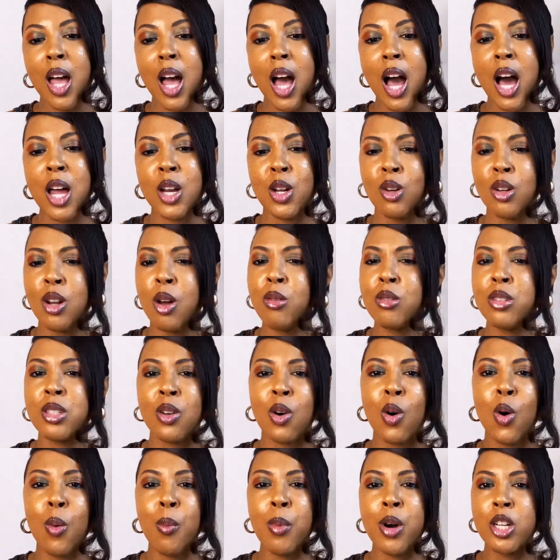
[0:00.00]
I know that was a
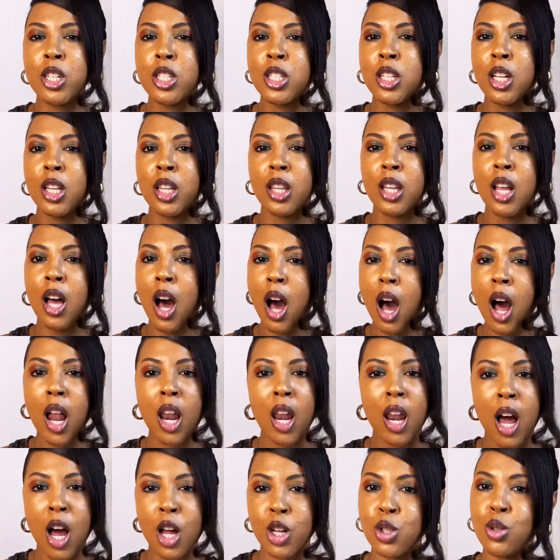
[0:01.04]
whole bunch of
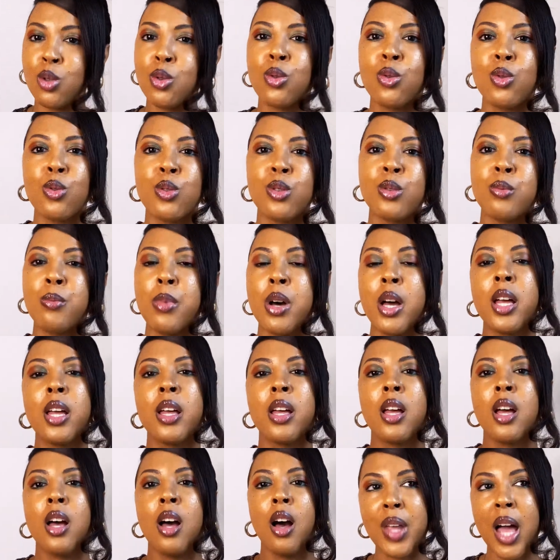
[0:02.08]
logicals, but
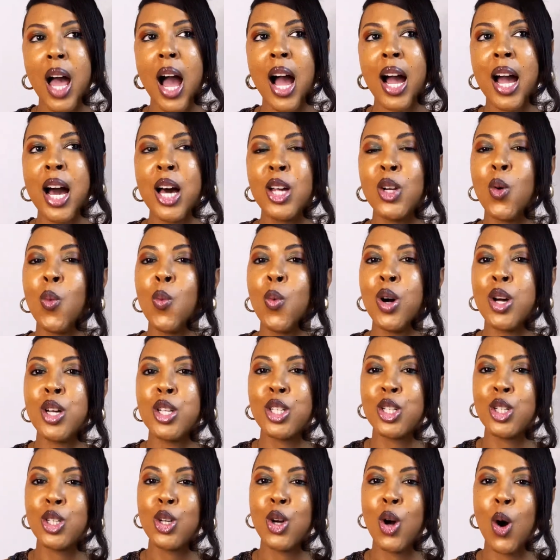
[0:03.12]
I kind of want to
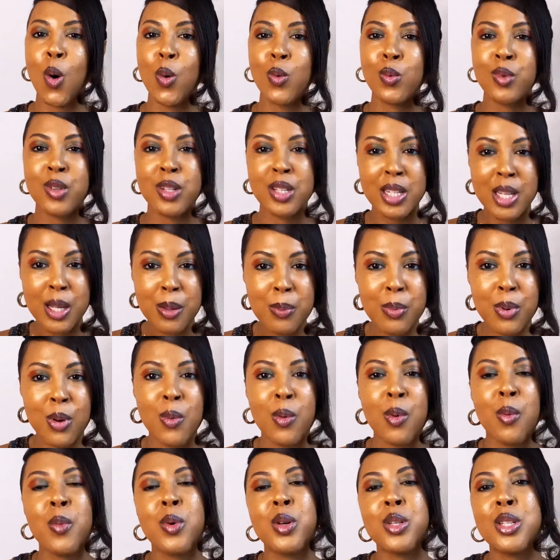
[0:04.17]
go deeper
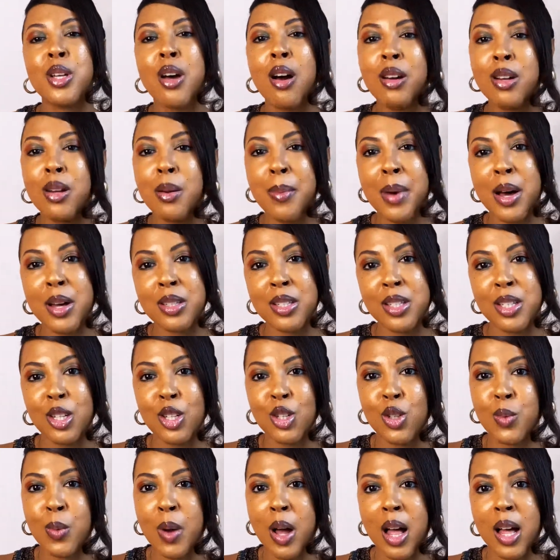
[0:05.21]
when we're talking about
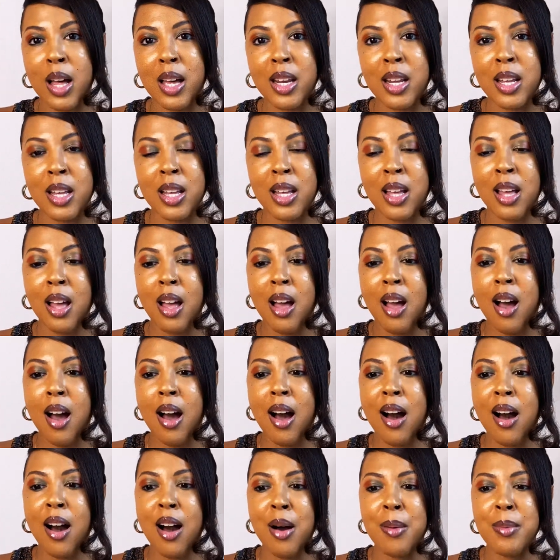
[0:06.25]
sensuality
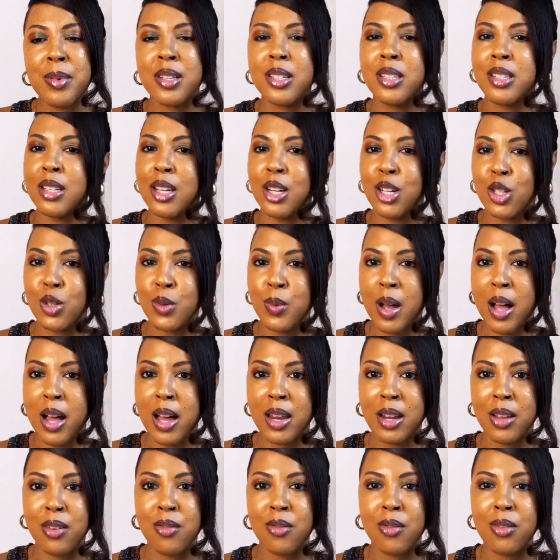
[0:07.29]
and
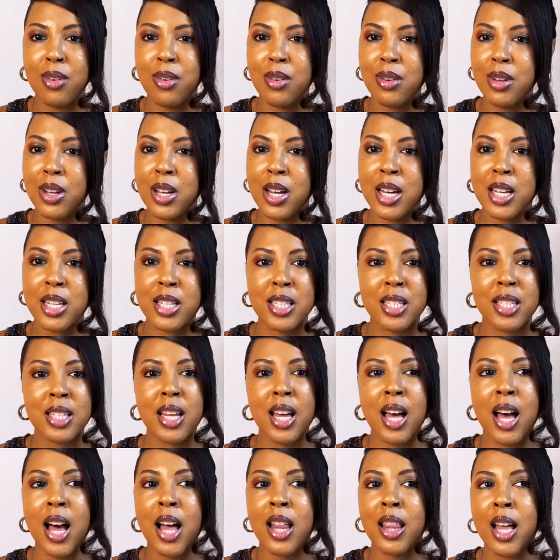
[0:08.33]
sexuality, because
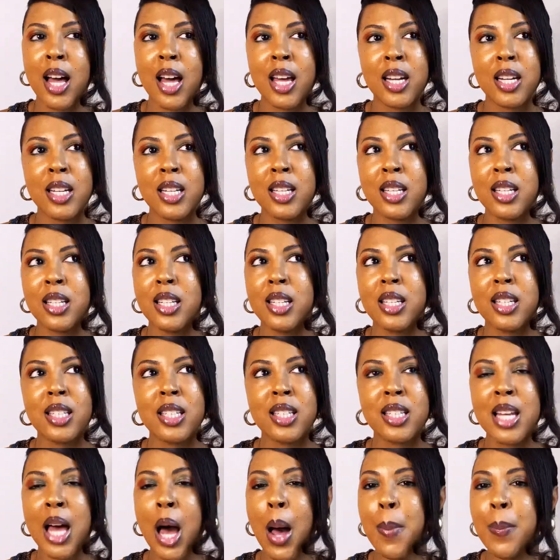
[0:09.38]
a lot of
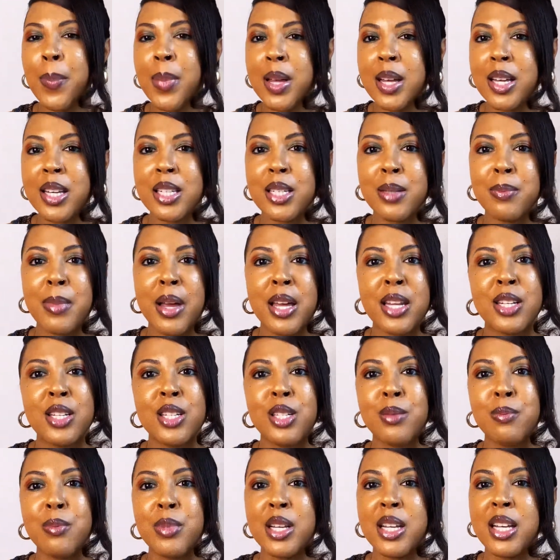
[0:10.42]
topics may
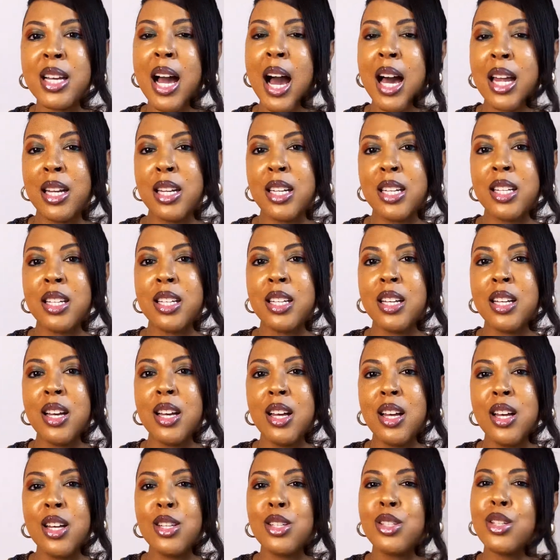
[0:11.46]
just be kind of
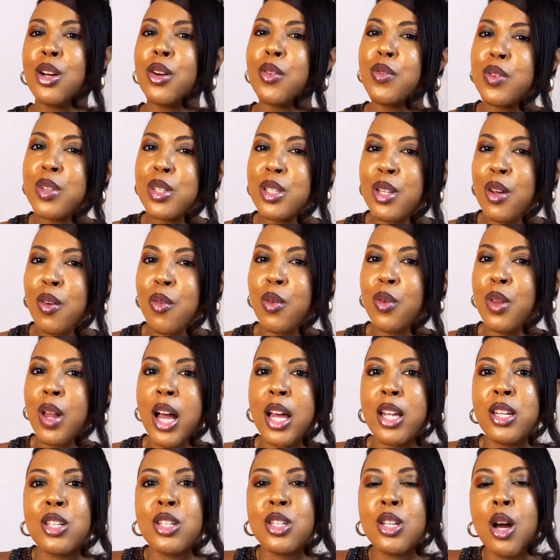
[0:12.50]
surface level, like
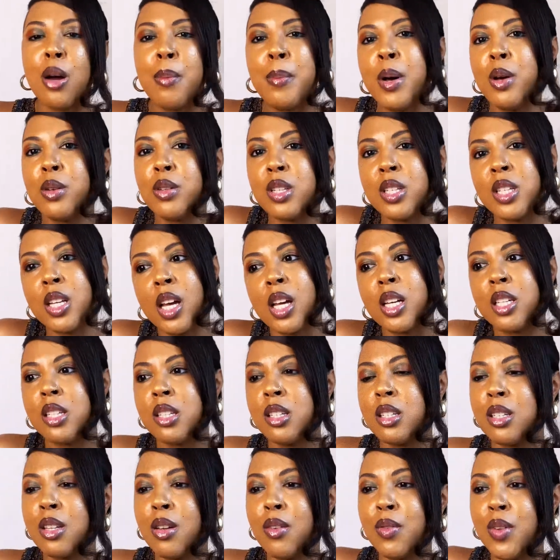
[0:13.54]
just talking about sex and
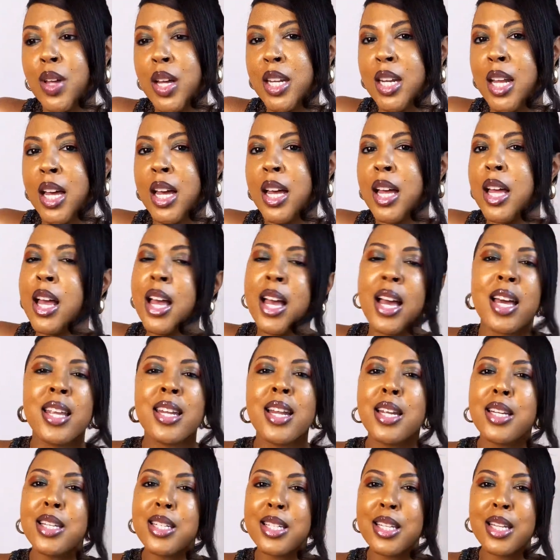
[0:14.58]
stuff like that. And not
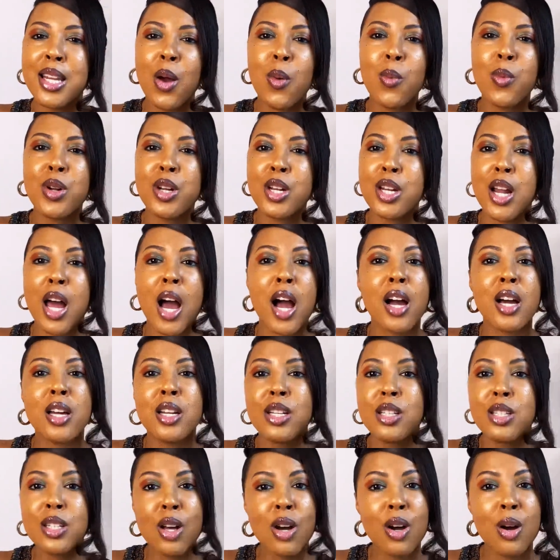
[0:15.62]
to say that we're not going
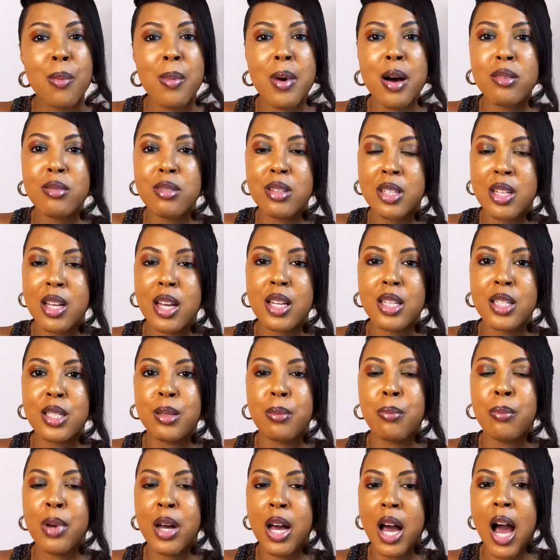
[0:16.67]
to talk about sex,
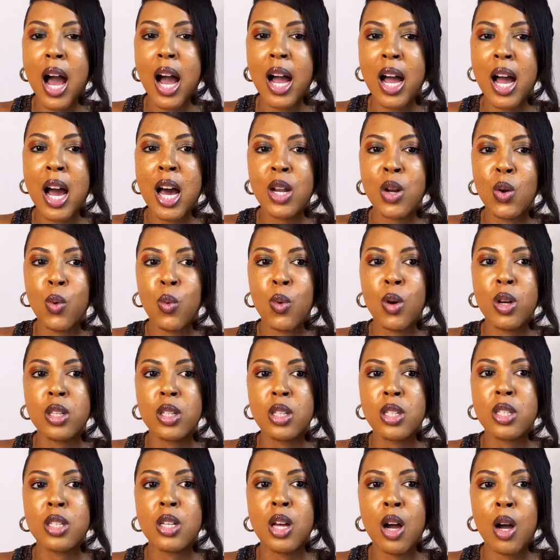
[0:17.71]
but I kind of want
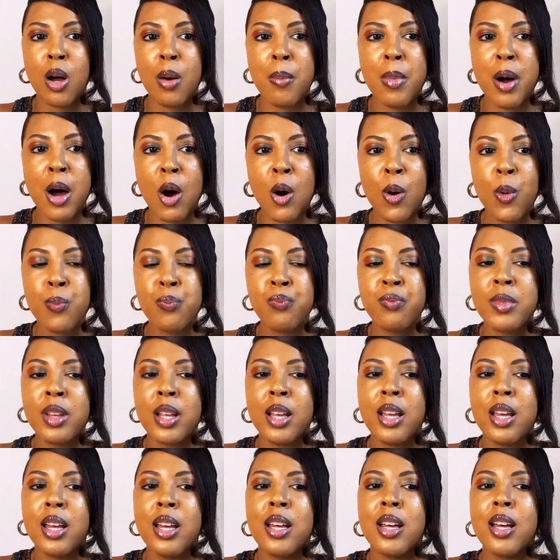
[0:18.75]
to talk about
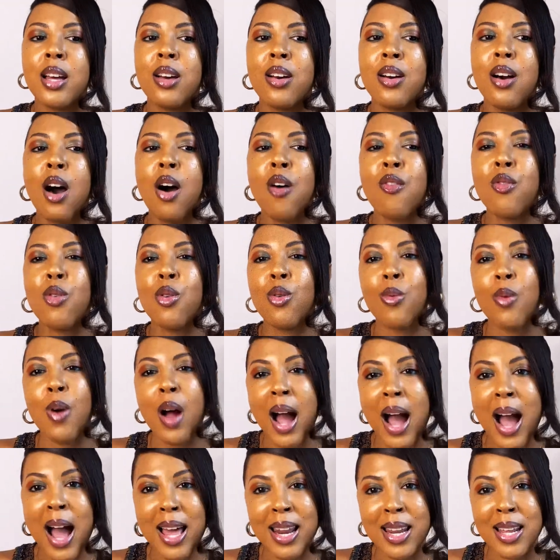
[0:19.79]
a
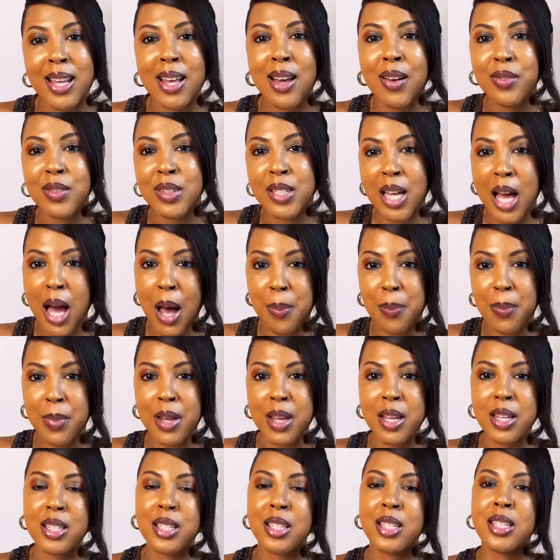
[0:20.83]
variety of
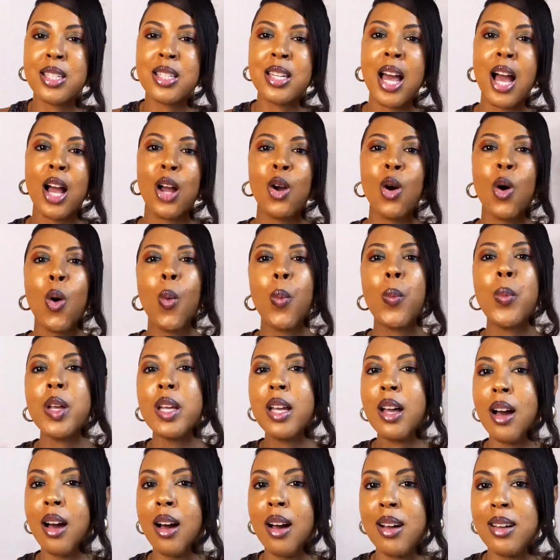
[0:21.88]
topics that go
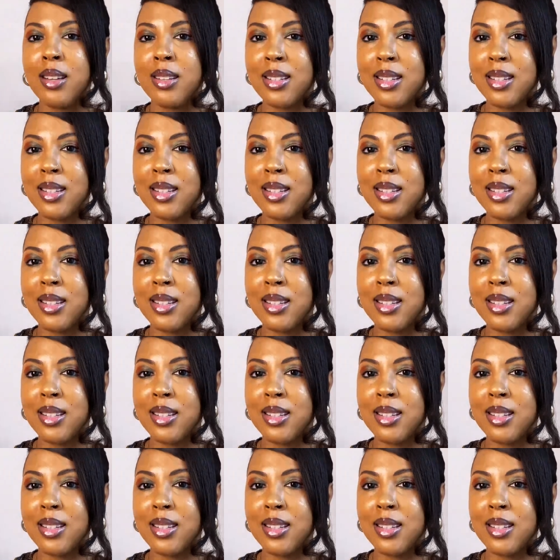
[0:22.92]
beyond